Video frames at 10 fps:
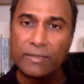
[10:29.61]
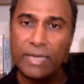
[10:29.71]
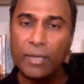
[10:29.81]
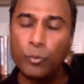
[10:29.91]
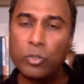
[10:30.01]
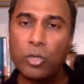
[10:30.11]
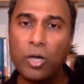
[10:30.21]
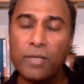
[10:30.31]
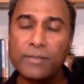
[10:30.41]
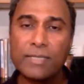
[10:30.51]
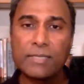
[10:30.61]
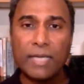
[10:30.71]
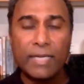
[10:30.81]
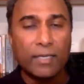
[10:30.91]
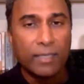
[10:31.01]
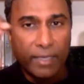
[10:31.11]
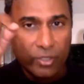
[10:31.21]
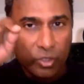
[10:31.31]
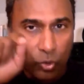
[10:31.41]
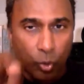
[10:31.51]
that will cause the
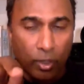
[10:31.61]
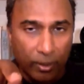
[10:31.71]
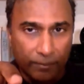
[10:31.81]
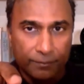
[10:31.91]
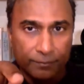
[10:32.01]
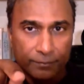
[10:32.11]
cytokine storm,